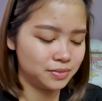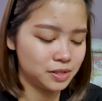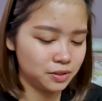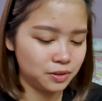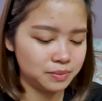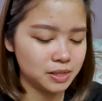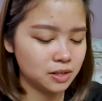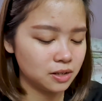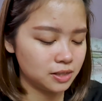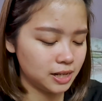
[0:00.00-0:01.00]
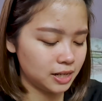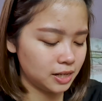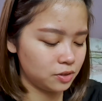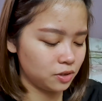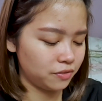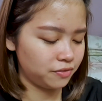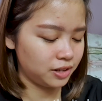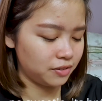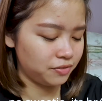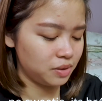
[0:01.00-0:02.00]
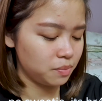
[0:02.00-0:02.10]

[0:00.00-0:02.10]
So I'm just gonna take it into a fluffy